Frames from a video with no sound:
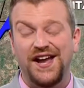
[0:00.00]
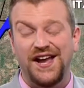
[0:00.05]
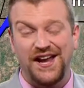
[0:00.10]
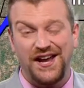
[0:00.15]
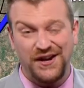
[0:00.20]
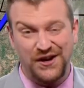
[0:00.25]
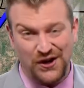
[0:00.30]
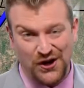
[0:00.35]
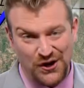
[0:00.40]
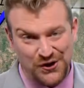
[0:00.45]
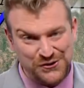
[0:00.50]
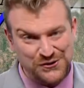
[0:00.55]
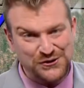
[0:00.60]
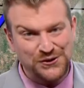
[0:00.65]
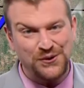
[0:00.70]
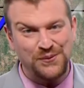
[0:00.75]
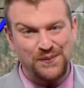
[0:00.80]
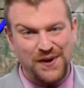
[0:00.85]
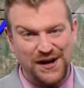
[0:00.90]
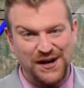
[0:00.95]
and
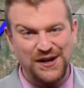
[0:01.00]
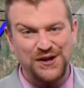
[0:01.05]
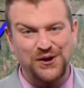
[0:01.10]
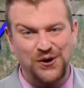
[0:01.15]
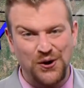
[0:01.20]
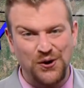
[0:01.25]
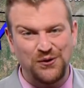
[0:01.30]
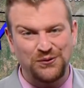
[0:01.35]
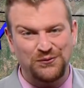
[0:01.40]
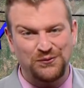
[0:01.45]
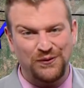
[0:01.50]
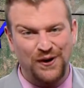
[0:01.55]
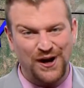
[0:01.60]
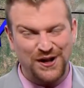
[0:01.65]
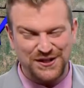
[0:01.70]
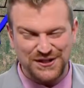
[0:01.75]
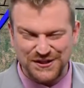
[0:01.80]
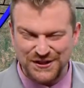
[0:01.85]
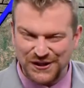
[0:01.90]
also many cold fronts.